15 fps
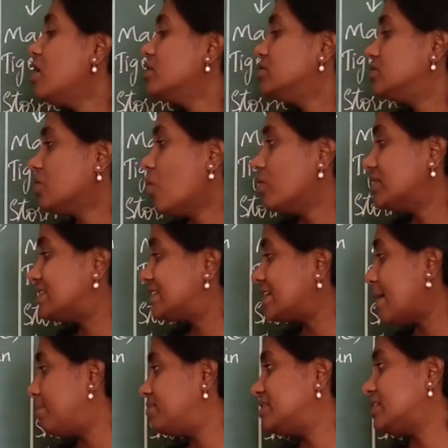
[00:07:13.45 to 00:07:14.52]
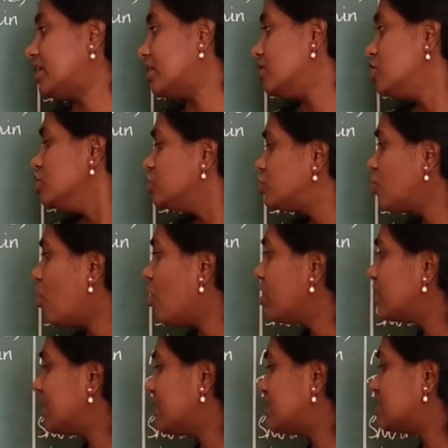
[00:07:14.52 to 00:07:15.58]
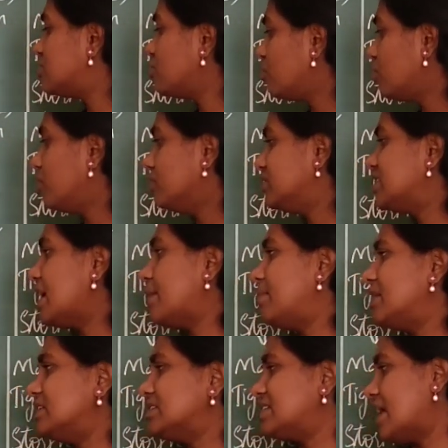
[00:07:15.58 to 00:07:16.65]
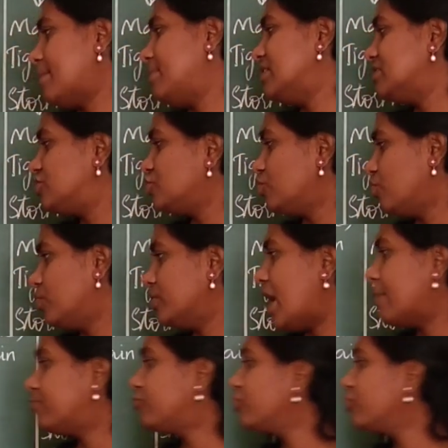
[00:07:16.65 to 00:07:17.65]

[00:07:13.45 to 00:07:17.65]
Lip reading: So stepson. So all these, you know, tables, you know, up